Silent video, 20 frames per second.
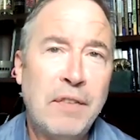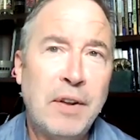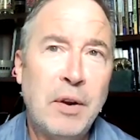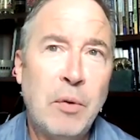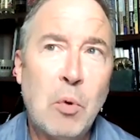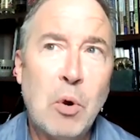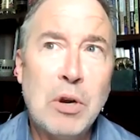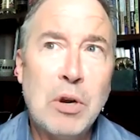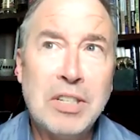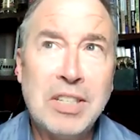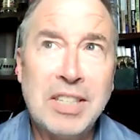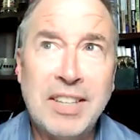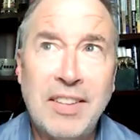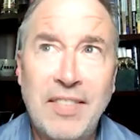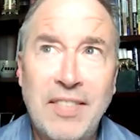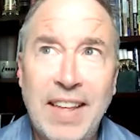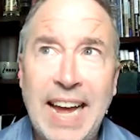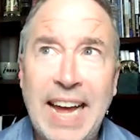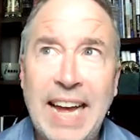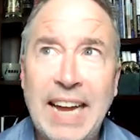And worse than
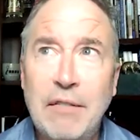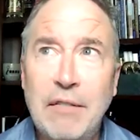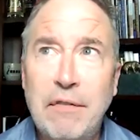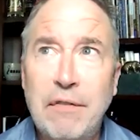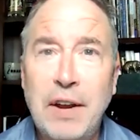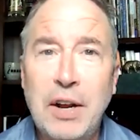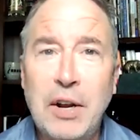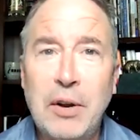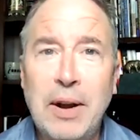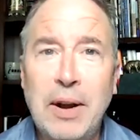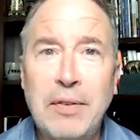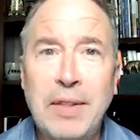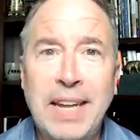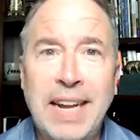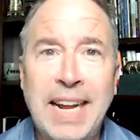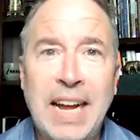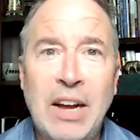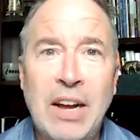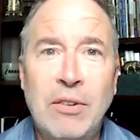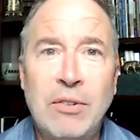that, figure everything
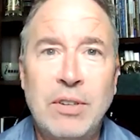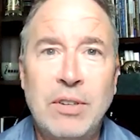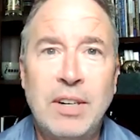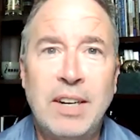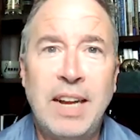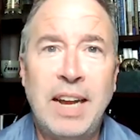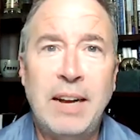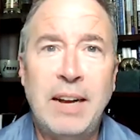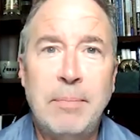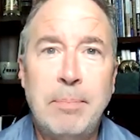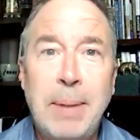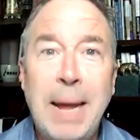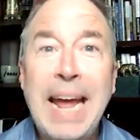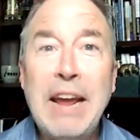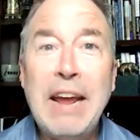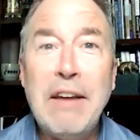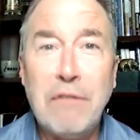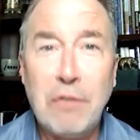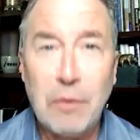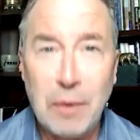out and
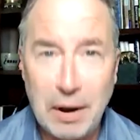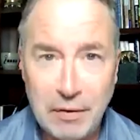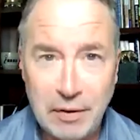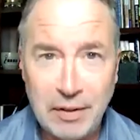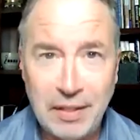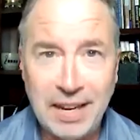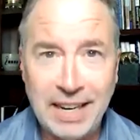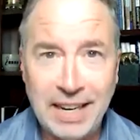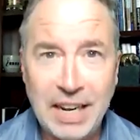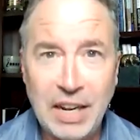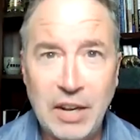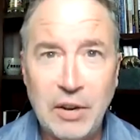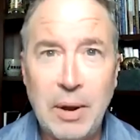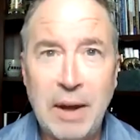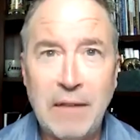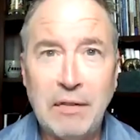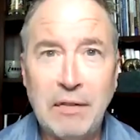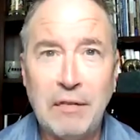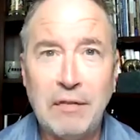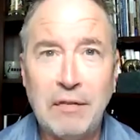pay for everything that you
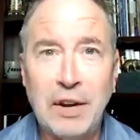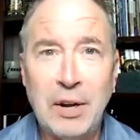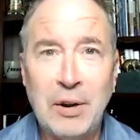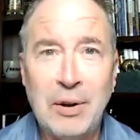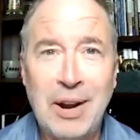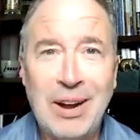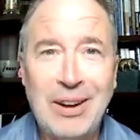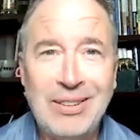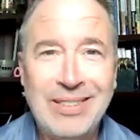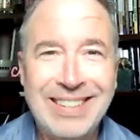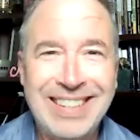have to figure out.